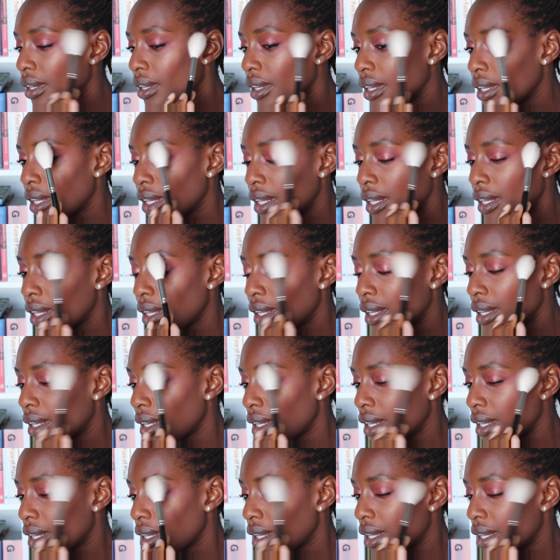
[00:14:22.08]

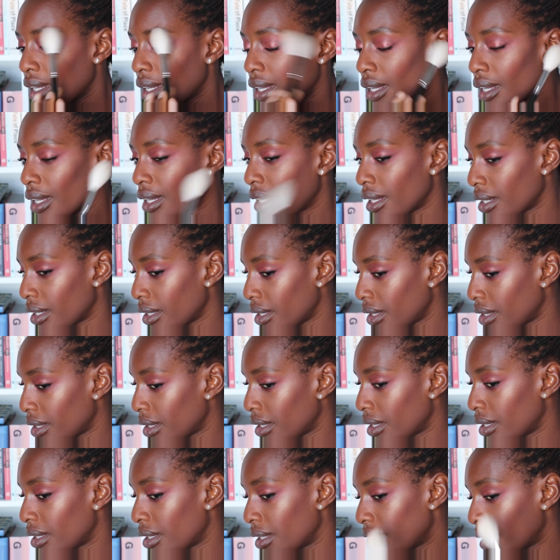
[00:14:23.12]

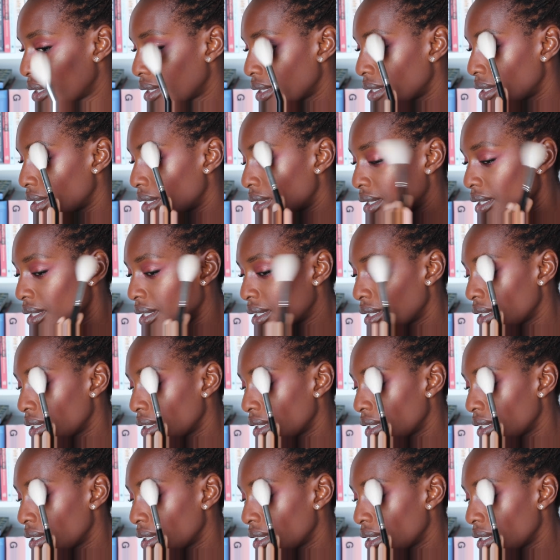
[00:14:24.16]
(silence)